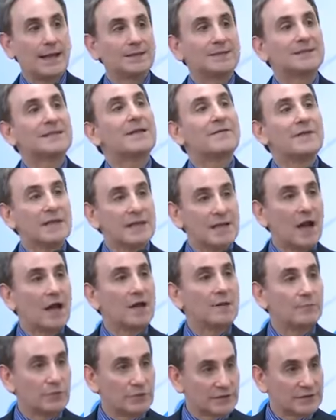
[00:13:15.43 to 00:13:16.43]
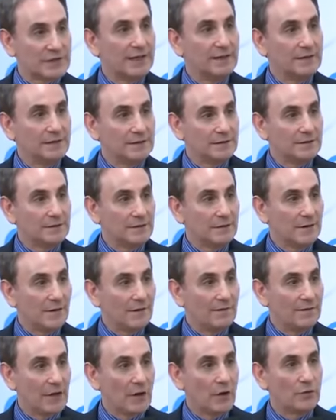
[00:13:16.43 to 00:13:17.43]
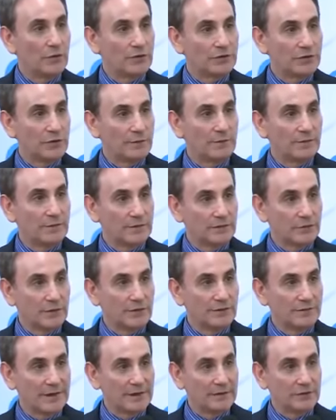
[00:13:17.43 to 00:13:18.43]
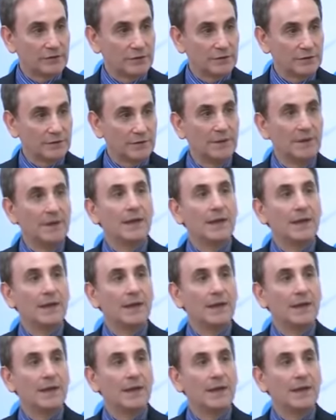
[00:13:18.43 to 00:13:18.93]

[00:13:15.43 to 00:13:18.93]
79% of the ownership of the joint venture,